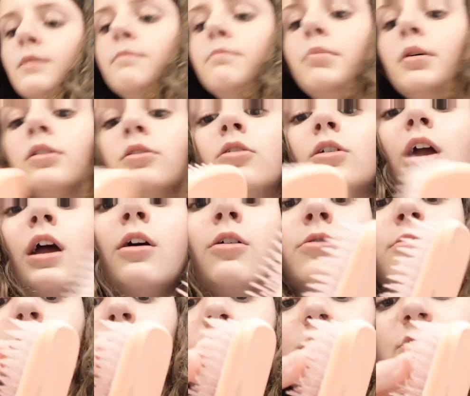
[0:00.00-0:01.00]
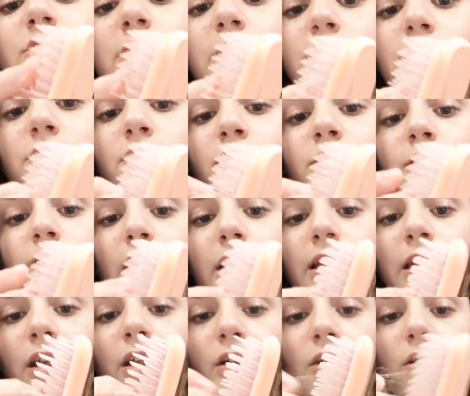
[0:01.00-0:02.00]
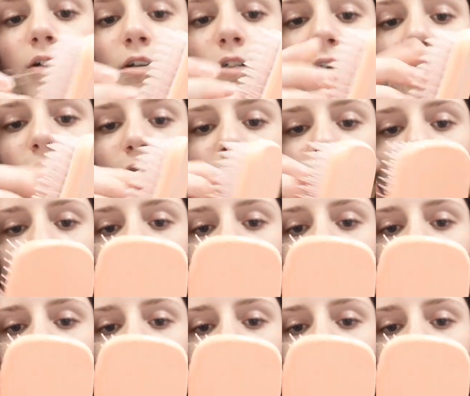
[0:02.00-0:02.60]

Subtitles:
but look how much easier getting off